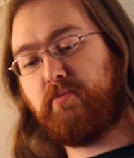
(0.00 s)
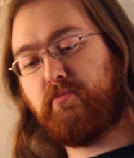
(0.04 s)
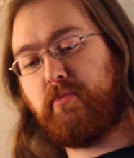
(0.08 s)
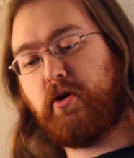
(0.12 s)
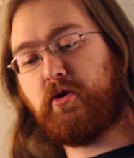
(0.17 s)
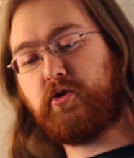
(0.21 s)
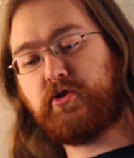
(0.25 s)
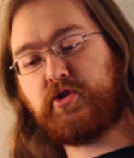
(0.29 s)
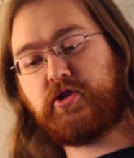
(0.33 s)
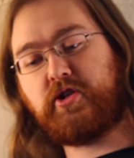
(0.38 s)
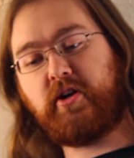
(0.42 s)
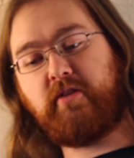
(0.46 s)

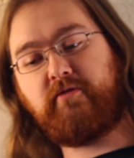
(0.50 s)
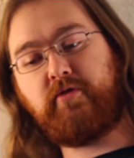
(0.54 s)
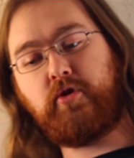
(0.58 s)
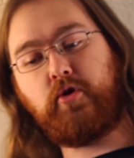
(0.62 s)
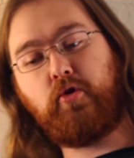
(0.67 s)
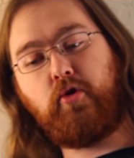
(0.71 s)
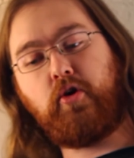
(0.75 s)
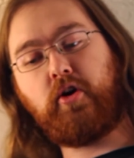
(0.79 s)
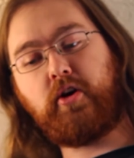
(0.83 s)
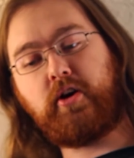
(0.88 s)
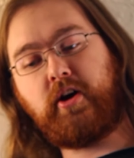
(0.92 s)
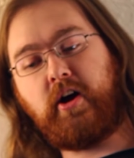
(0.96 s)
most of
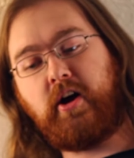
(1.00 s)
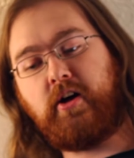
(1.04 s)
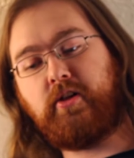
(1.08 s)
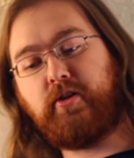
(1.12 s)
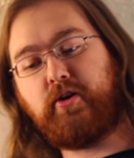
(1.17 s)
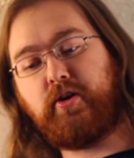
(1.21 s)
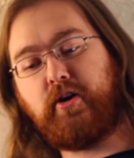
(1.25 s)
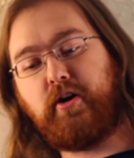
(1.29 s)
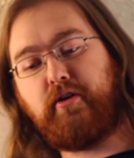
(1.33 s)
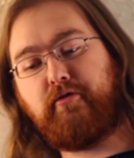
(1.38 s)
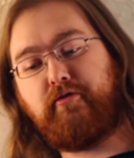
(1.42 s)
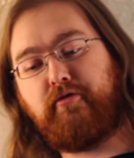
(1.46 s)
your
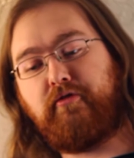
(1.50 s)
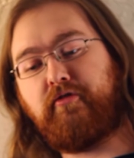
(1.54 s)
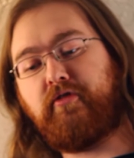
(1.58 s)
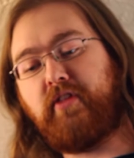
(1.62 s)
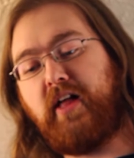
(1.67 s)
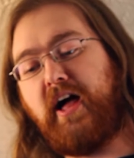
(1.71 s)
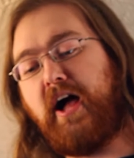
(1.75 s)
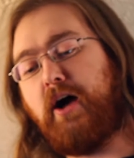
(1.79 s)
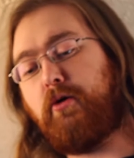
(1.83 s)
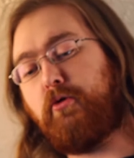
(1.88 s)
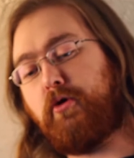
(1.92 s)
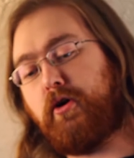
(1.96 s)
color of
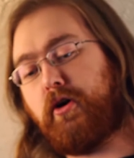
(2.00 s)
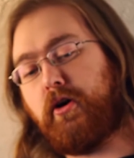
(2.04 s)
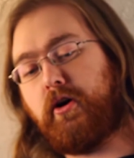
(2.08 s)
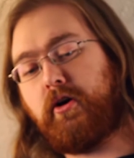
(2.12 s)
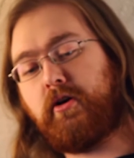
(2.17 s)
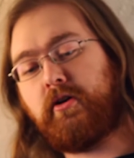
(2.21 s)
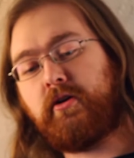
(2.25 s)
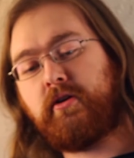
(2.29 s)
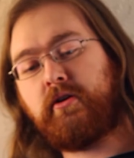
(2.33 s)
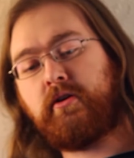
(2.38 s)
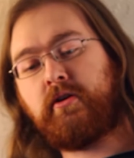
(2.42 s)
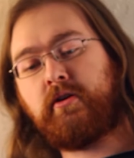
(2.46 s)

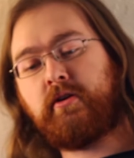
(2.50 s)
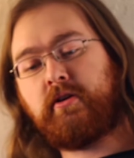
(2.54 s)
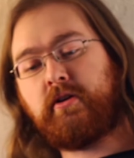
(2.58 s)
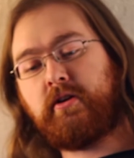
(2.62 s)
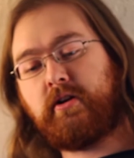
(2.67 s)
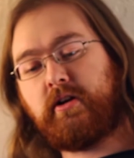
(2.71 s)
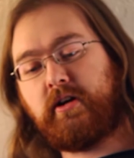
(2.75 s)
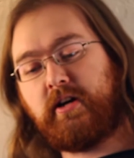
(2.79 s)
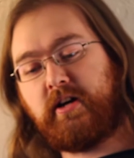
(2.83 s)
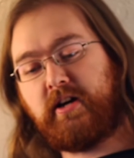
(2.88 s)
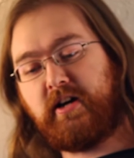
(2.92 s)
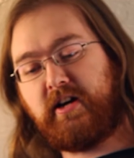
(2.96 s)
flower
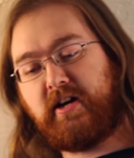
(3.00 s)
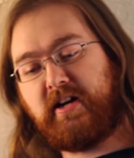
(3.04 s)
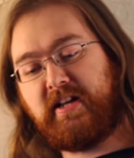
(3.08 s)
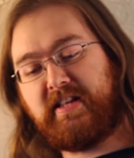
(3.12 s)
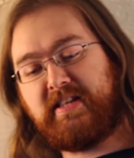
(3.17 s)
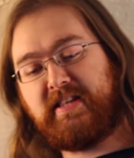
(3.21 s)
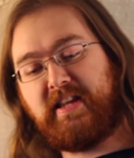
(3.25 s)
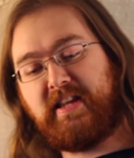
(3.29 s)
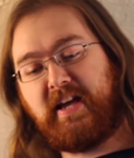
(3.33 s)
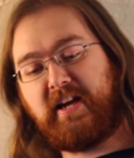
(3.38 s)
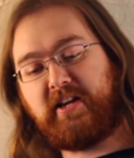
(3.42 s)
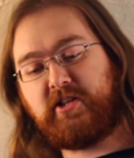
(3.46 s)

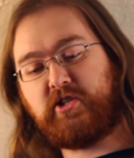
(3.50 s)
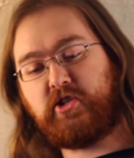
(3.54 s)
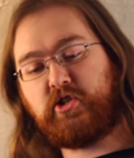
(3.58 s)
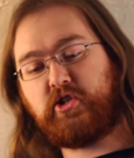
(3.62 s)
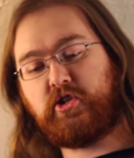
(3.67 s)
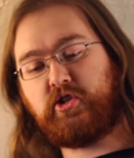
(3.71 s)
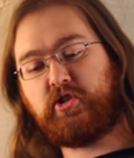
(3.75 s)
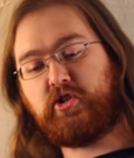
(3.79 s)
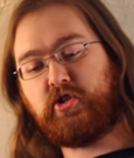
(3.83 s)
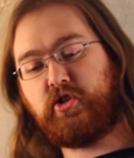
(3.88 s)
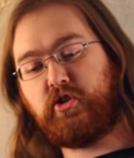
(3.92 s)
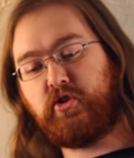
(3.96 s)

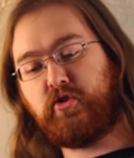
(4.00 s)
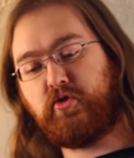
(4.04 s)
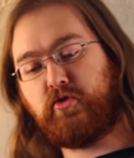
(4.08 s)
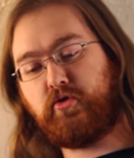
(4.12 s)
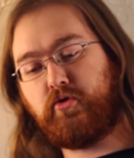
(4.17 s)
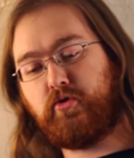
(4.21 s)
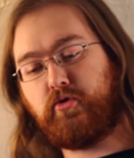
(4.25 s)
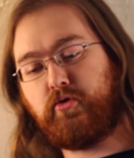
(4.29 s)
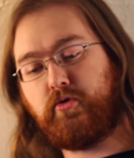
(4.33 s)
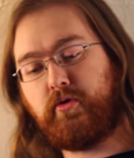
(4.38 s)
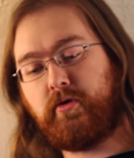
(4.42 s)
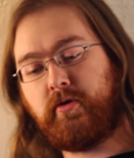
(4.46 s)
next
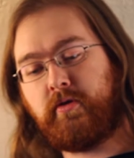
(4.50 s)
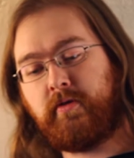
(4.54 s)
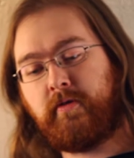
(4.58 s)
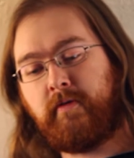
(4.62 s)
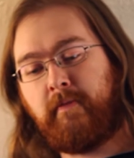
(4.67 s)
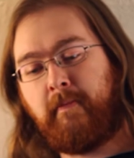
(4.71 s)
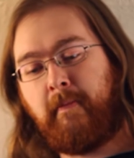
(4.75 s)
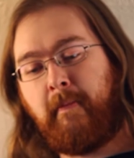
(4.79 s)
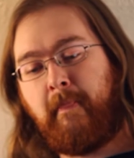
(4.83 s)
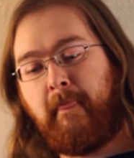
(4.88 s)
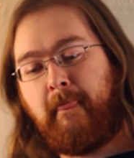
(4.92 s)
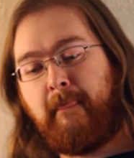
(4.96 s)
to
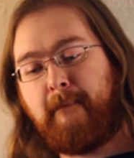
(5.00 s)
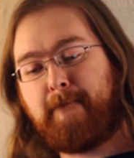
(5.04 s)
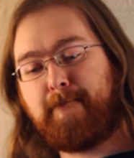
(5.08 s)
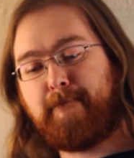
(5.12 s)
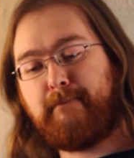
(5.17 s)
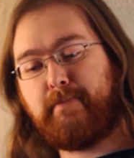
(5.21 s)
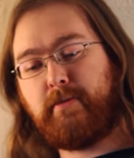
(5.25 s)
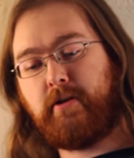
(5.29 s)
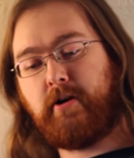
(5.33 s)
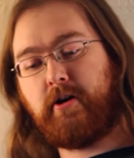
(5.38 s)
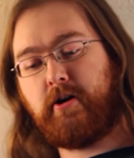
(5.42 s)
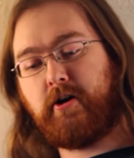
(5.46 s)

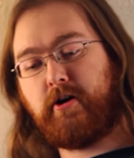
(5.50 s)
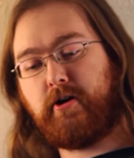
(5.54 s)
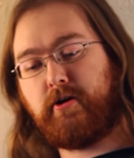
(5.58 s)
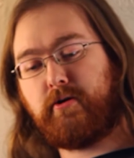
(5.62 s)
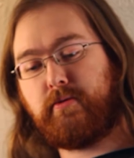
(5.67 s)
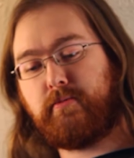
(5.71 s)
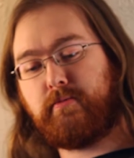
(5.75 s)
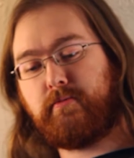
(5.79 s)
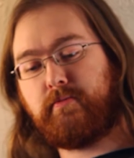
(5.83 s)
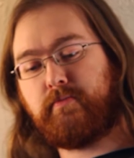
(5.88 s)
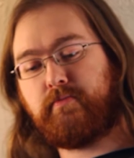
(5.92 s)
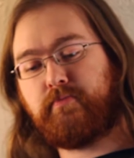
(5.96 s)

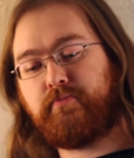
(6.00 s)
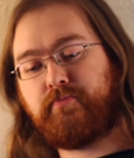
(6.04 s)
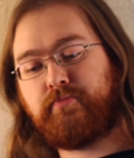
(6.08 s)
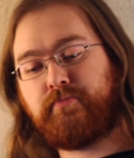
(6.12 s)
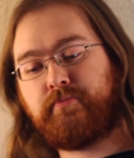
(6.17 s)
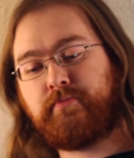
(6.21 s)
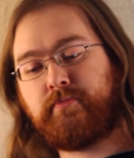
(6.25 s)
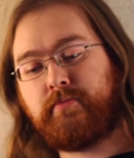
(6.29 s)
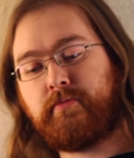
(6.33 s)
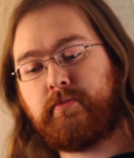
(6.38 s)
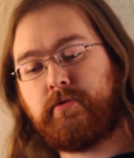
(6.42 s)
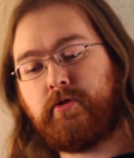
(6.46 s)

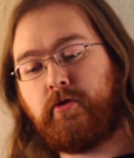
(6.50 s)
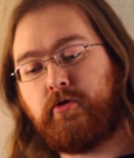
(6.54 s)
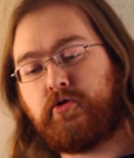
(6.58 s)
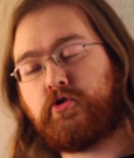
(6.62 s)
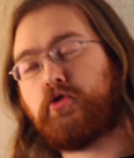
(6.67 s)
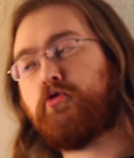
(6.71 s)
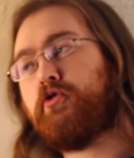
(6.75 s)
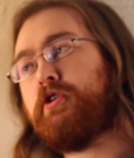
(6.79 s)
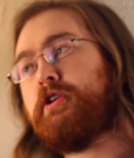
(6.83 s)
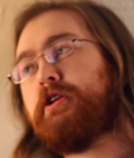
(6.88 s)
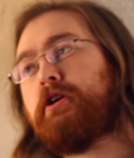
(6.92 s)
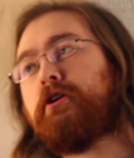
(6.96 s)
those
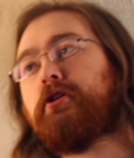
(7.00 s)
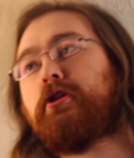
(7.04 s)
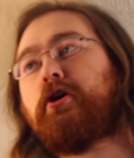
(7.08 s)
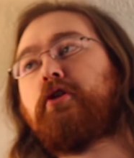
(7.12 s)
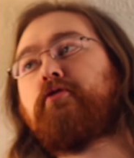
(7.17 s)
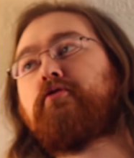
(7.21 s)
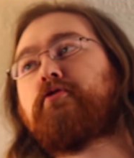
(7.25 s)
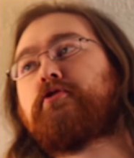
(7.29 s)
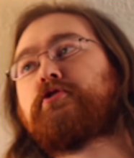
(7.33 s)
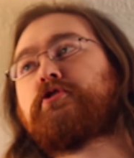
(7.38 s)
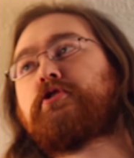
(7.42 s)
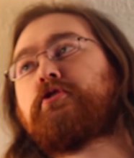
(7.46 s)
green
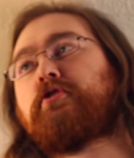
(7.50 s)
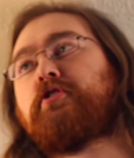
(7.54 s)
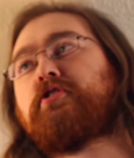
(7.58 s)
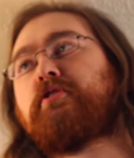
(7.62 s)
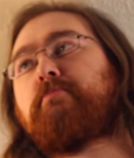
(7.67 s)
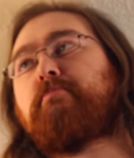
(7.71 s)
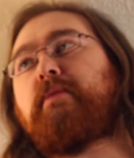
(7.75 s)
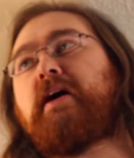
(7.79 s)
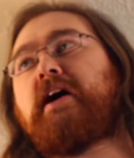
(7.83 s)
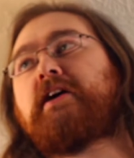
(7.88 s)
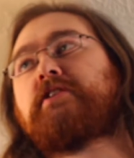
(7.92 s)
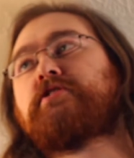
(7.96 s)
clovers that are on the
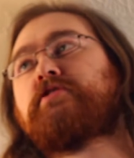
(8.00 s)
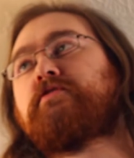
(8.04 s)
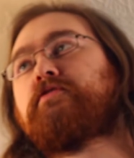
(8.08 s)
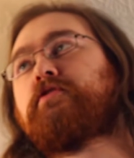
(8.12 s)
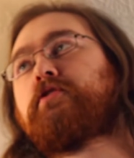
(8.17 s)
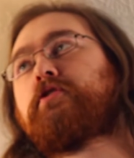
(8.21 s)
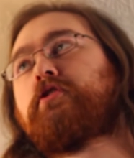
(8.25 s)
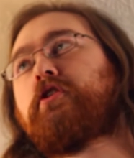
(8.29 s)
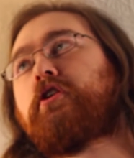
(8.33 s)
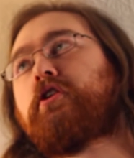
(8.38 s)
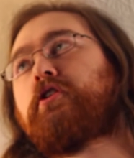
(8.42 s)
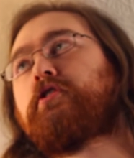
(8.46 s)
backs of the
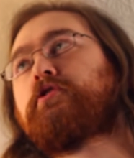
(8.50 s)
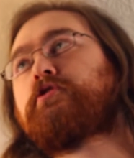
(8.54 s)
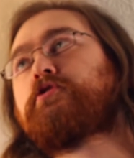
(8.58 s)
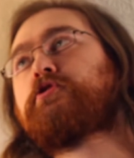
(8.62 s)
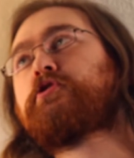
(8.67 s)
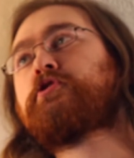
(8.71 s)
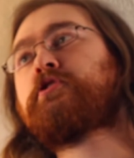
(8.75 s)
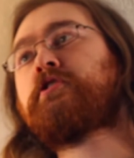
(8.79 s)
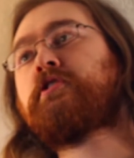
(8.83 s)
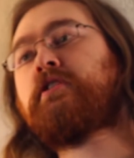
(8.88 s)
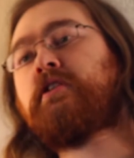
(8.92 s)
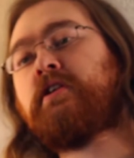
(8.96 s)

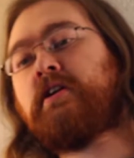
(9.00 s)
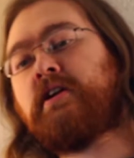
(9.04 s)
cards.